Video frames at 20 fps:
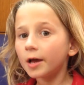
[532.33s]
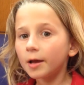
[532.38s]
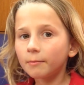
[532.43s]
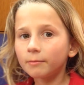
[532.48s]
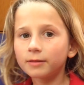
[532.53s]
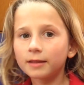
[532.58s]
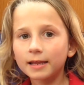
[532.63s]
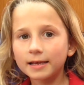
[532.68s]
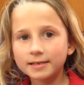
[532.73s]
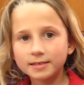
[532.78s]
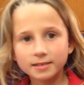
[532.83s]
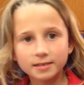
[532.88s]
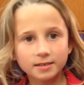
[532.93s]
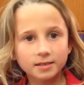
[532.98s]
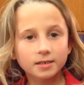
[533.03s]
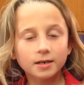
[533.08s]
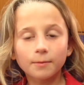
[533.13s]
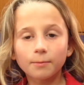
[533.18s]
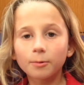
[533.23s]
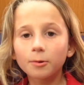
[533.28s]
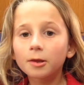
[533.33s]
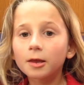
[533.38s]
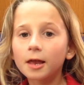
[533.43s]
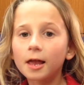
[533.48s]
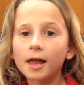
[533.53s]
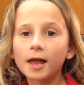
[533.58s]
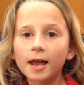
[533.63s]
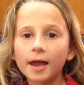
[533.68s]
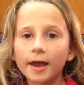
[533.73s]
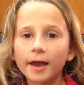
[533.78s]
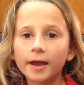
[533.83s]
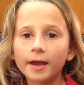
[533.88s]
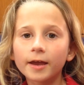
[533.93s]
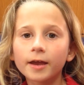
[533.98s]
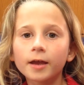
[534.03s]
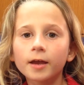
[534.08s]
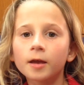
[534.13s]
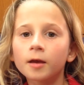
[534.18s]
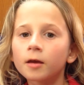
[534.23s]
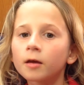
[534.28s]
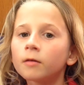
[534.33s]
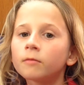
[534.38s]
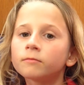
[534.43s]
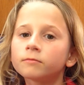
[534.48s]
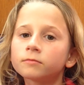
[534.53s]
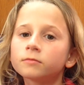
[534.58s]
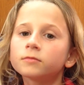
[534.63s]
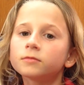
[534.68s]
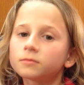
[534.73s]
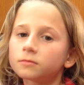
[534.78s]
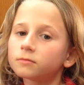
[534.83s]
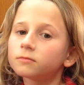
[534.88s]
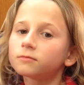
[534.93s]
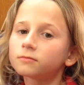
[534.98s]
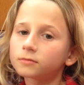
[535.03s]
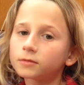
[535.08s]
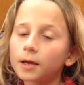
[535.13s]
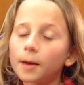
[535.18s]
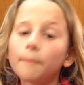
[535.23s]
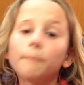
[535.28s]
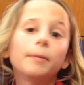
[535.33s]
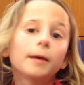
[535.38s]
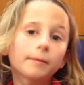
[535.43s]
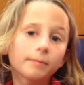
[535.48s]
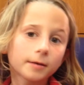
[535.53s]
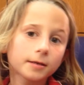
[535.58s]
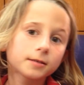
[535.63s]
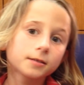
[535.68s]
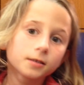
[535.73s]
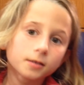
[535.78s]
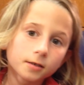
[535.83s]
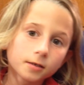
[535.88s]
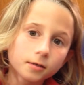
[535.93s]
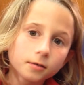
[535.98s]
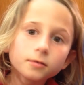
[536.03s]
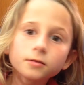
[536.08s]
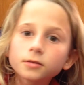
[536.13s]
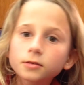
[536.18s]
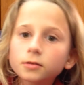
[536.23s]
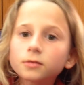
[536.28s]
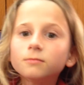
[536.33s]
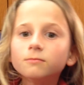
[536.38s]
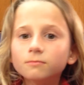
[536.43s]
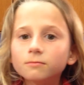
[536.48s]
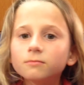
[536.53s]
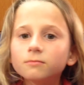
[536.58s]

places to play, and babysitters.